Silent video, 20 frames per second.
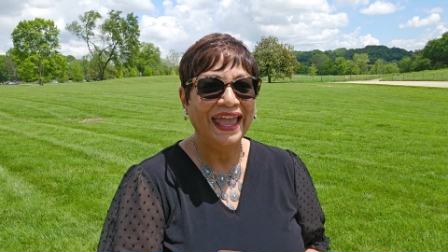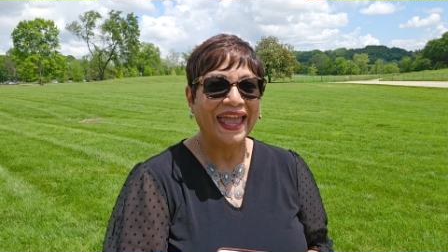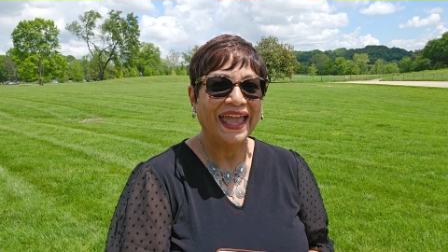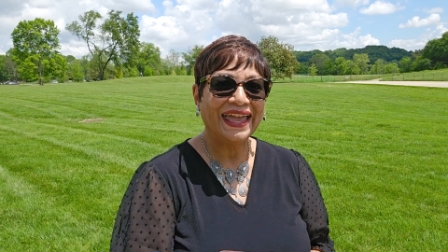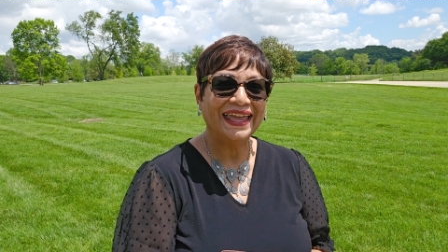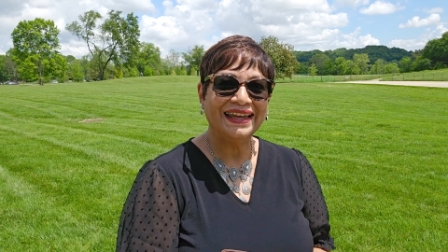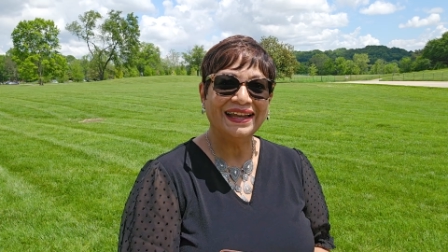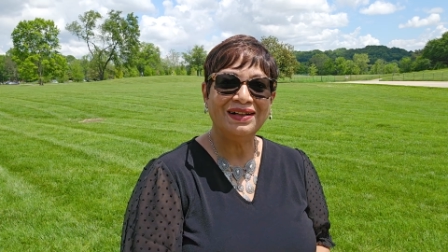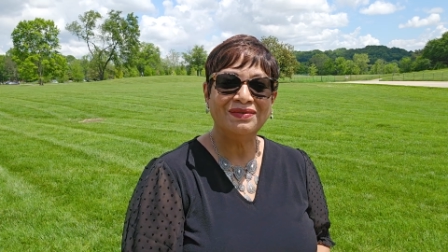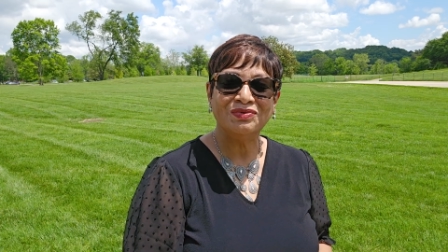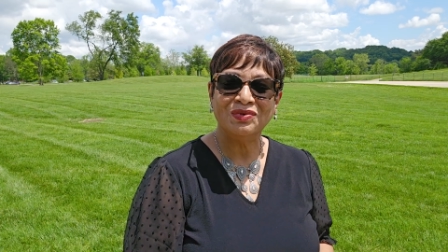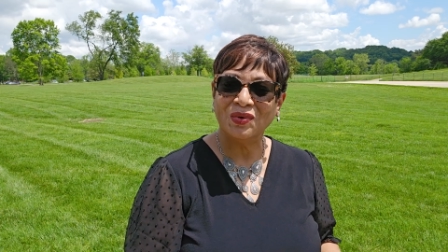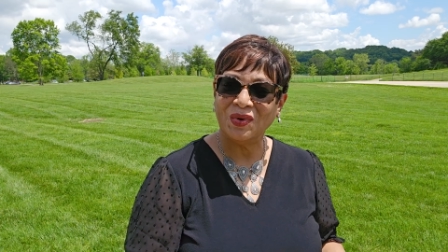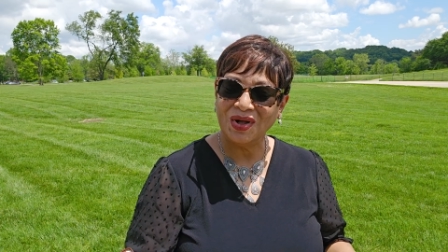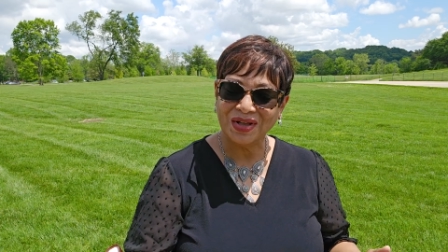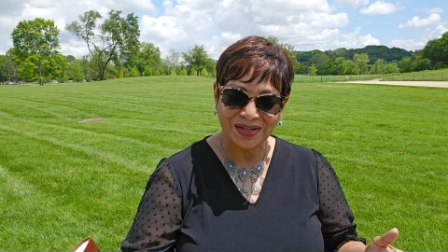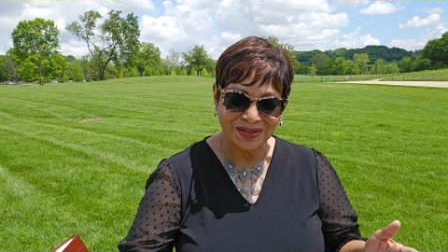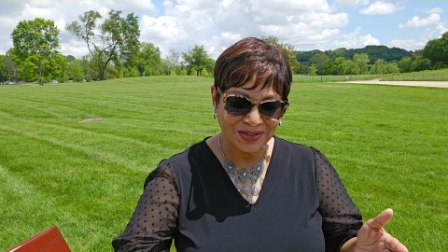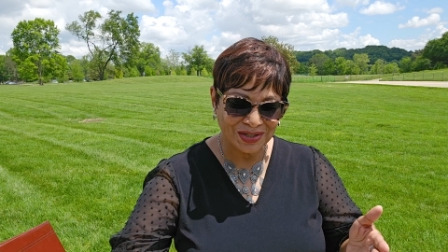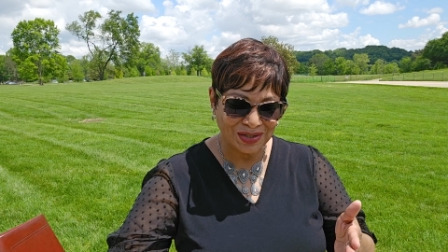And I'm
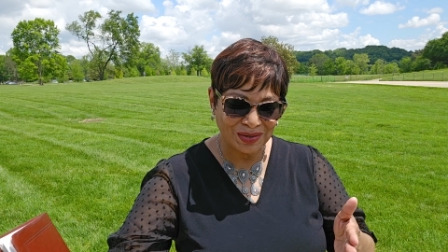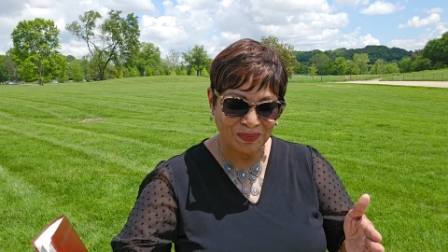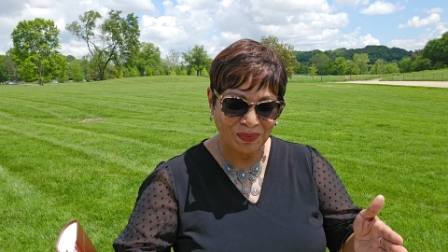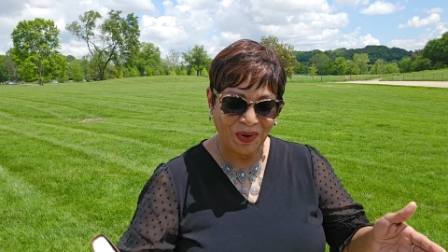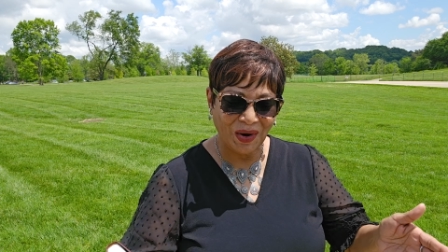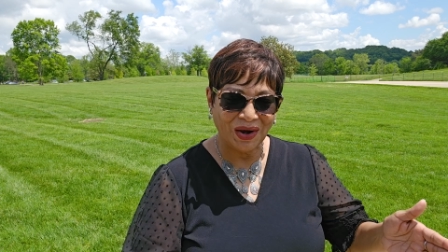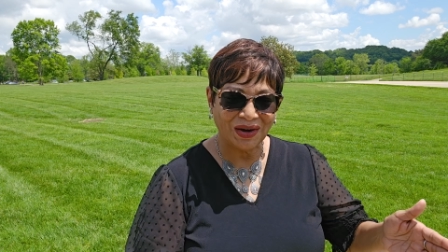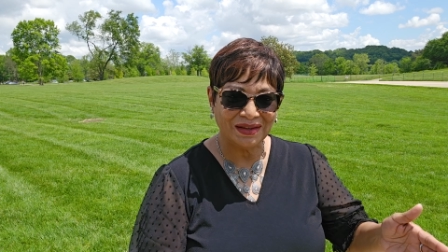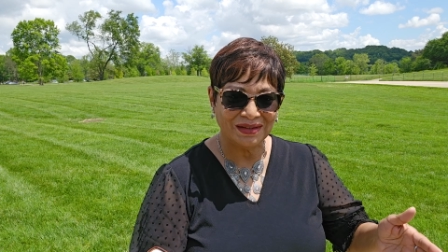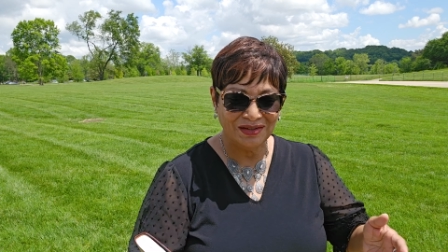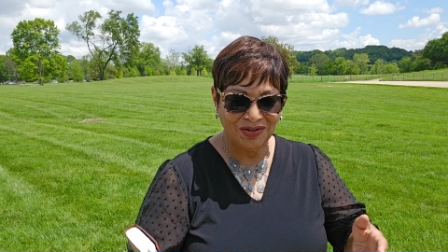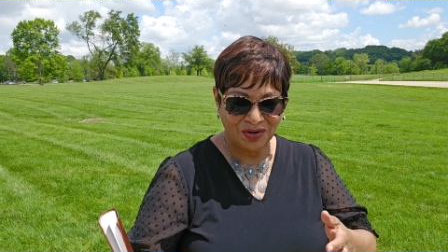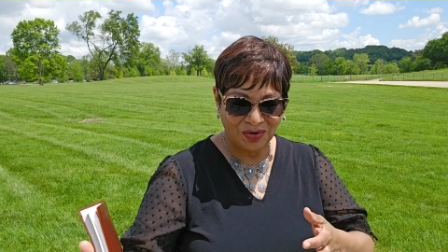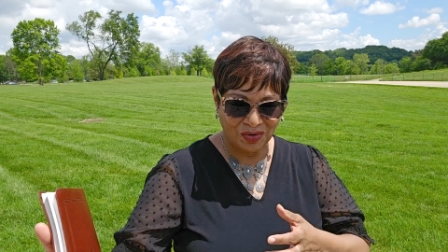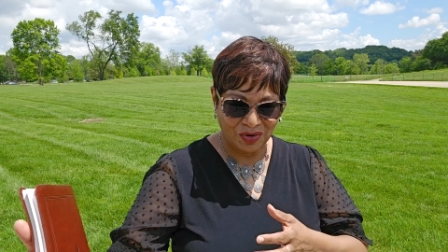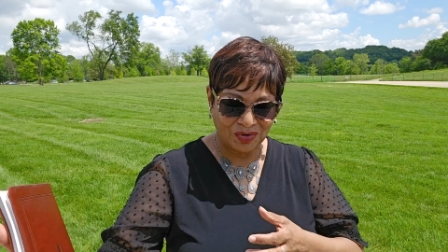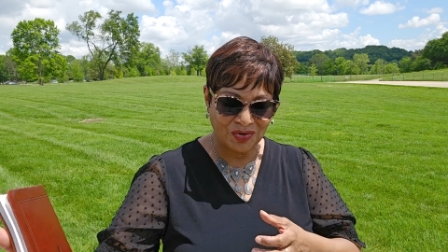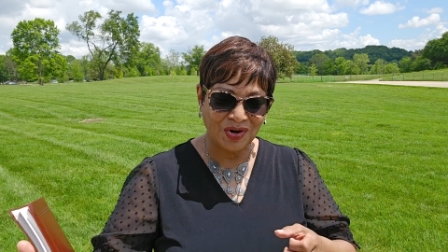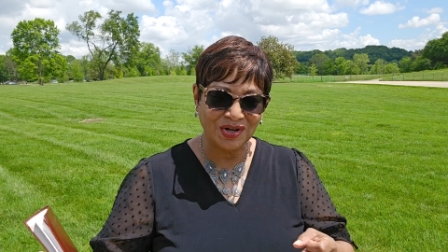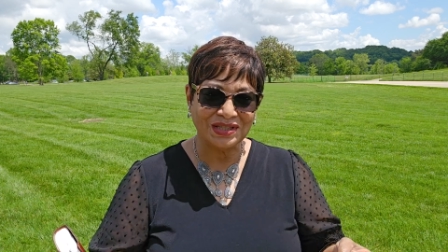walking to the parking, you know,
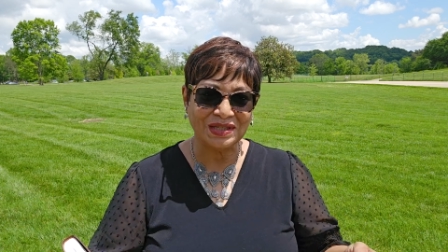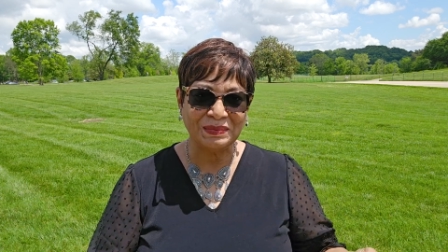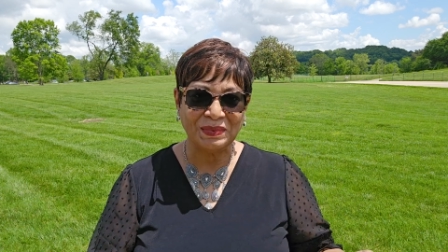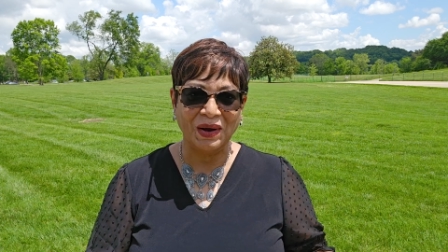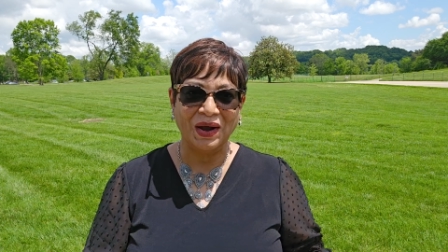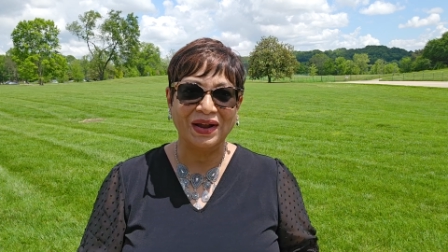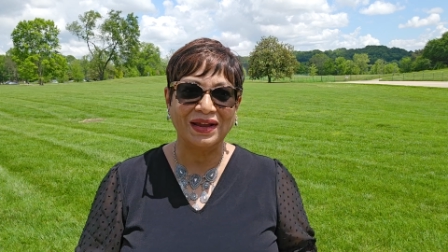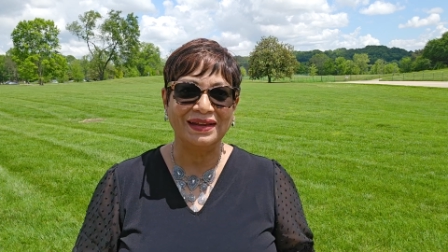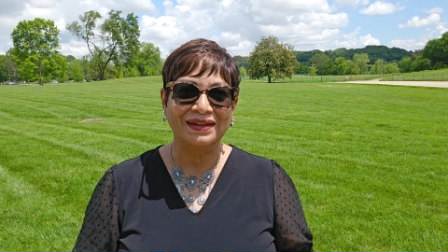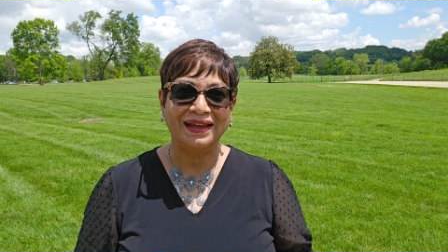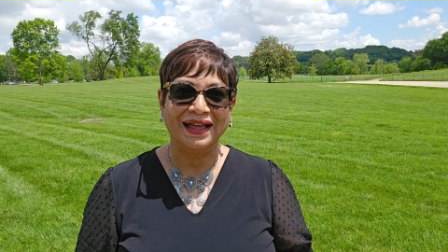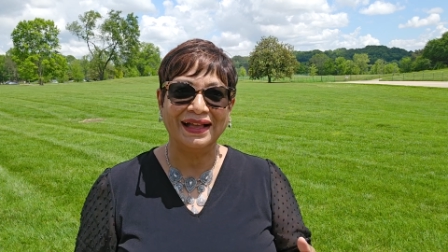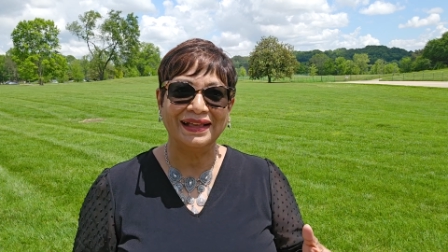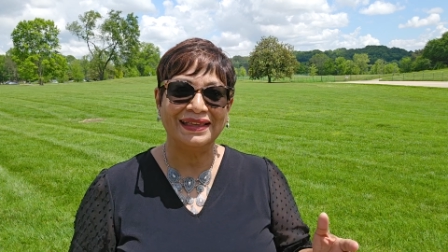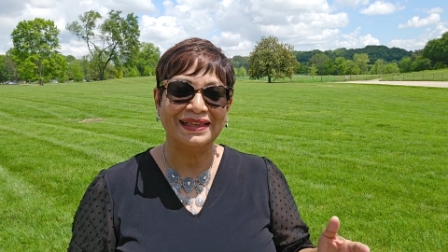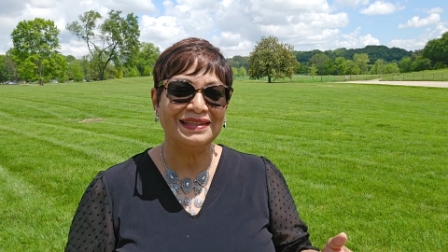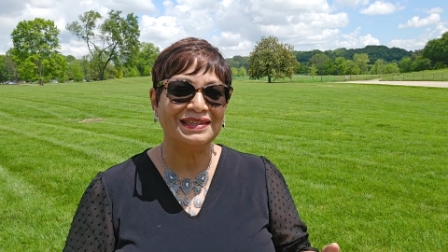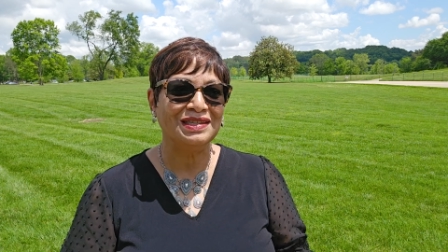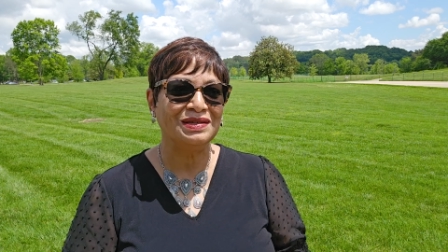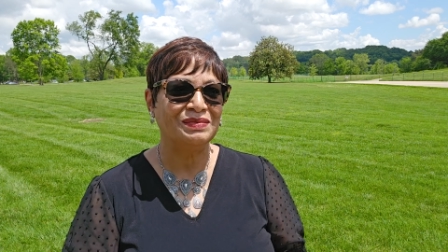across the parking lot,
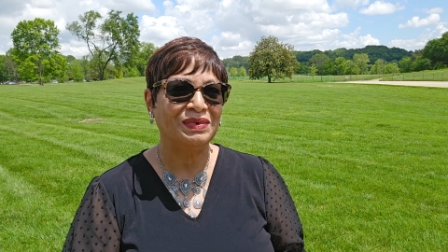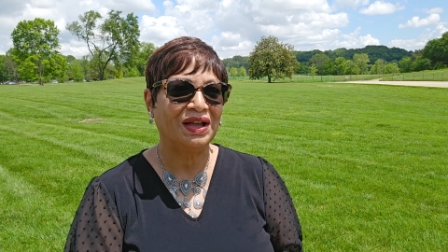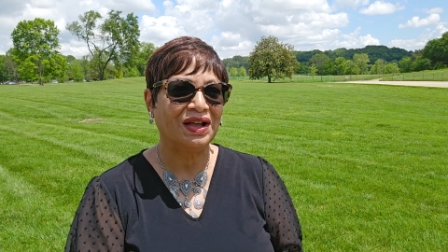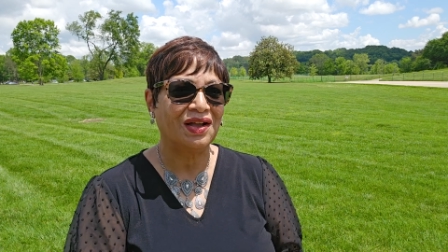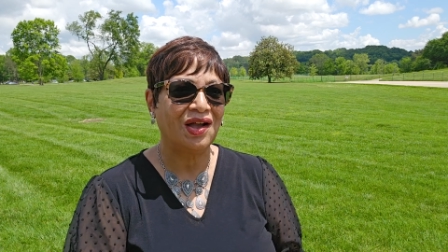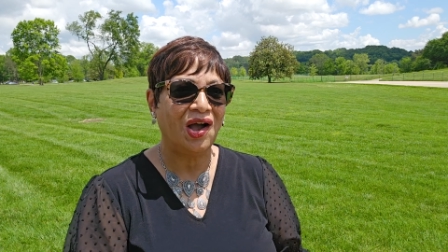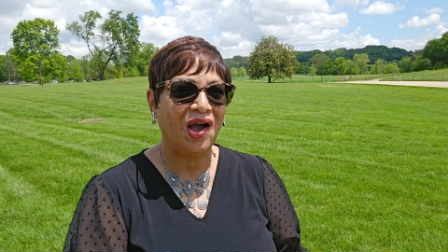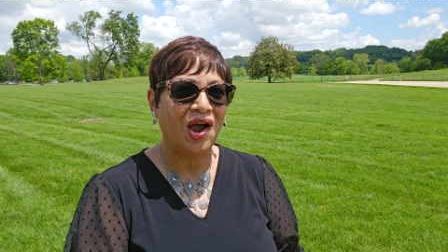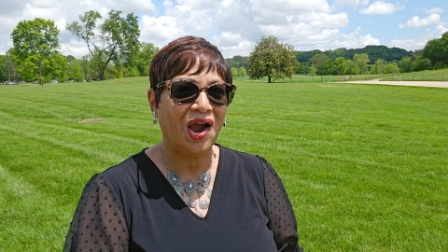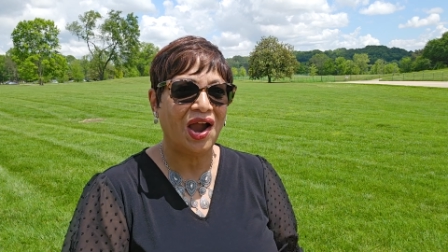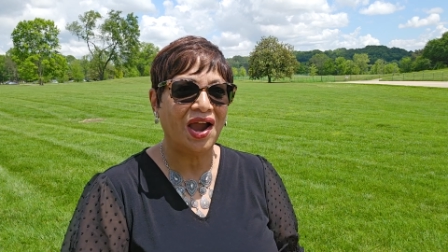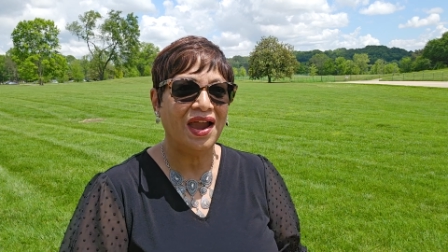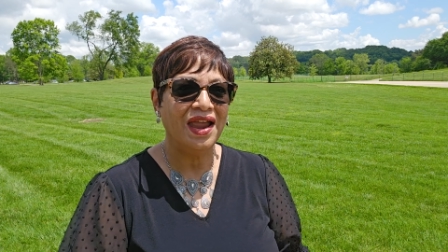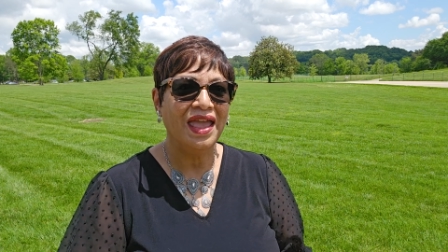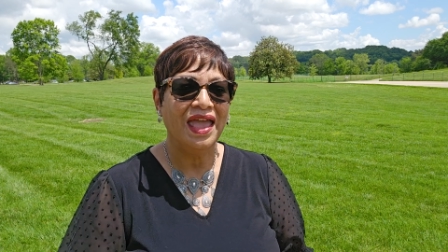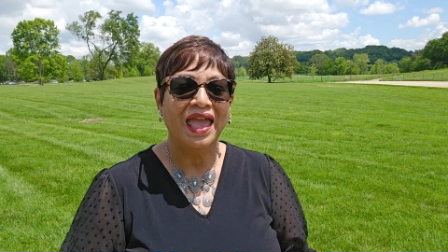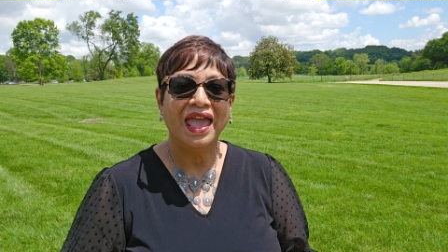get to my car.